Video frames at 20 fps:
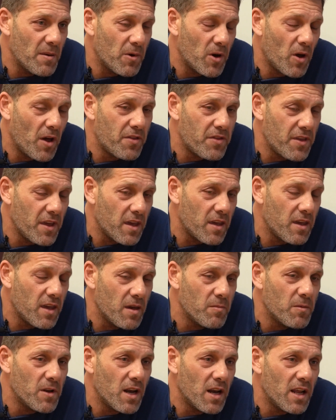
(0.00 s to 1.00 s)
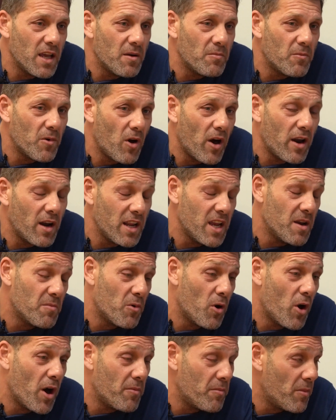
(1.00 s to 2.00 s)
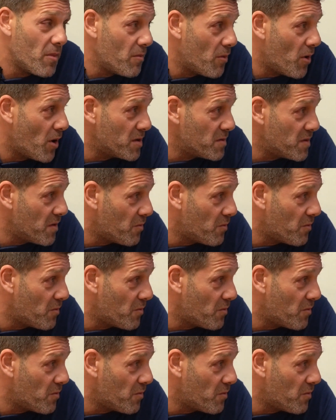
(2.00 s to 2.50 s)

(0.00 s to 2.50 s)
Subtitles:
But I think him and Liam Ryan reminds